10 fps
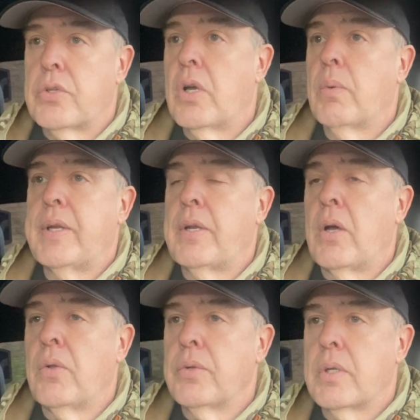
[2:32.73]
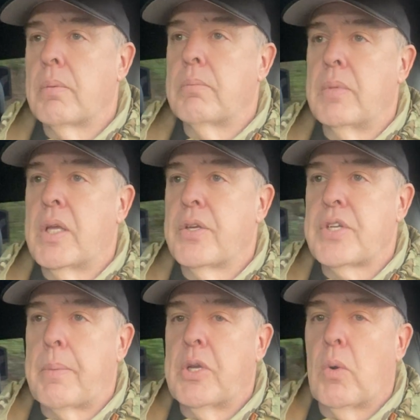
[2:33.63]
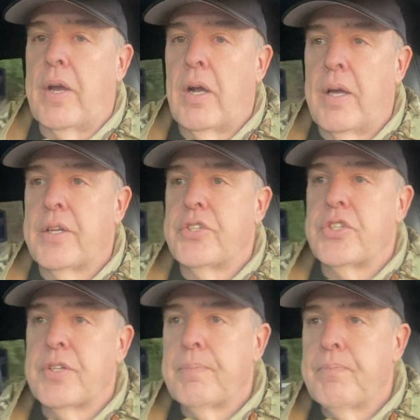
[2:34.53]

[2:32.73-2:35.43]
No, we don't, because I'll be quite honest,